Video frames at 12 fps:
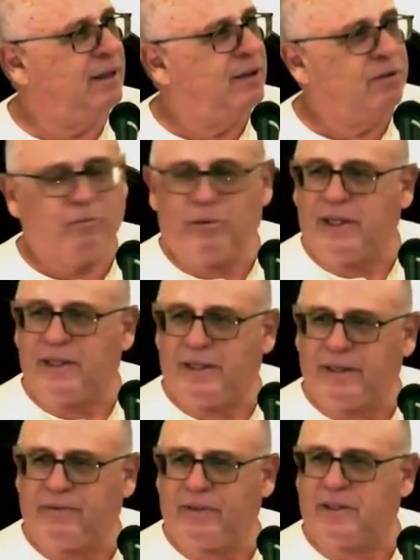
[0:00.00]
We
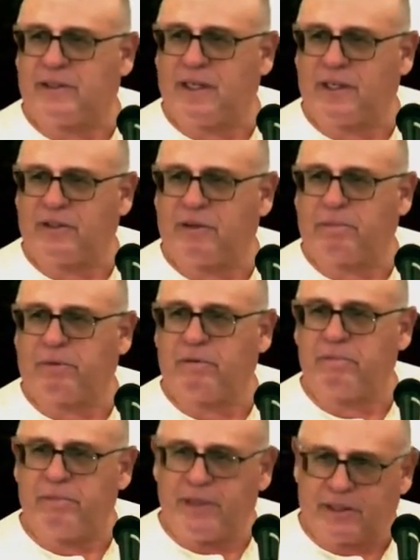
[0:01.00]
live in such a
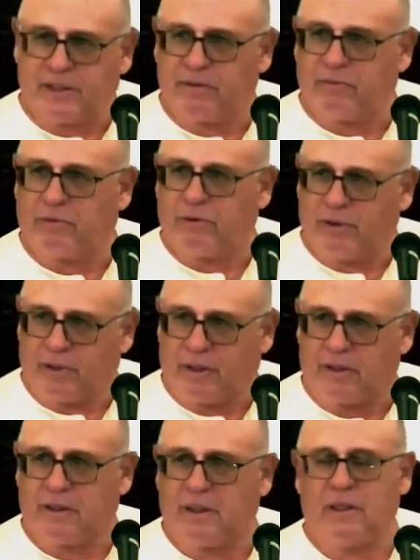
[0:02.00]
permissive
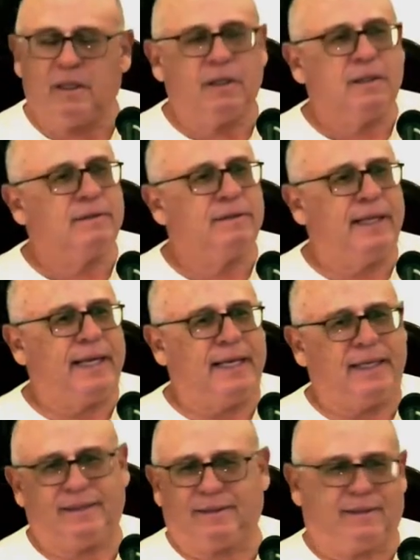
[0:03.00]
world
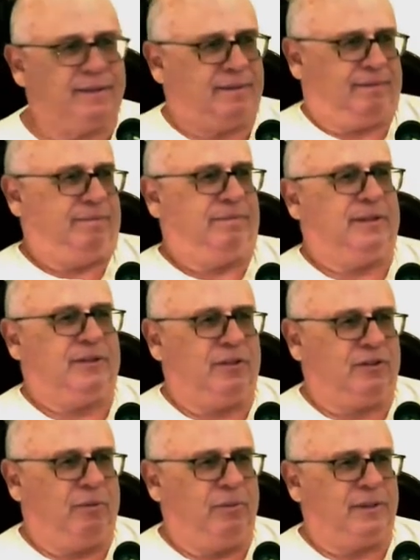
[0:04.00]
that
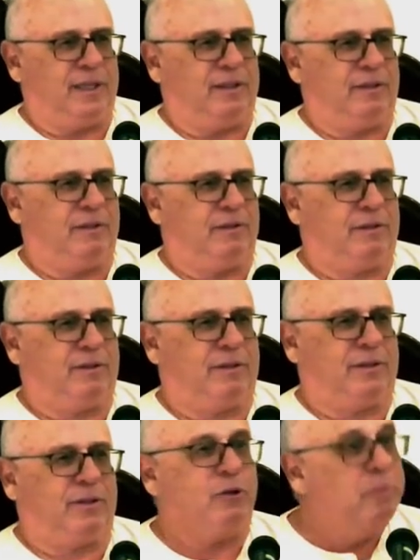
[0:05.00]
it's almost like
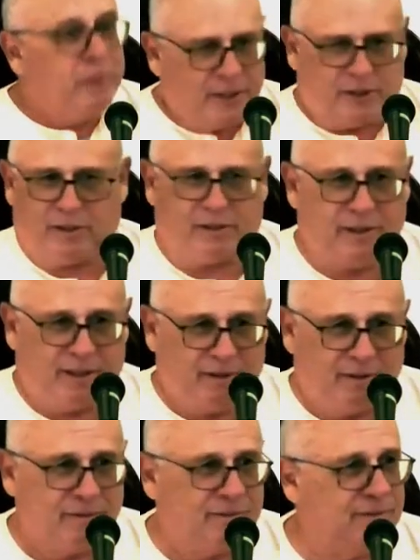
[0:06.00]
too much is
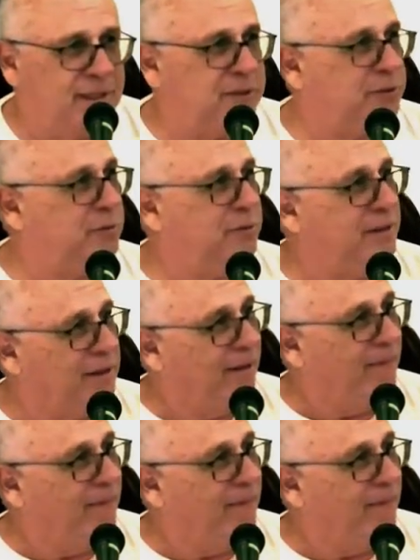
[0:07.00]
legal, not too little.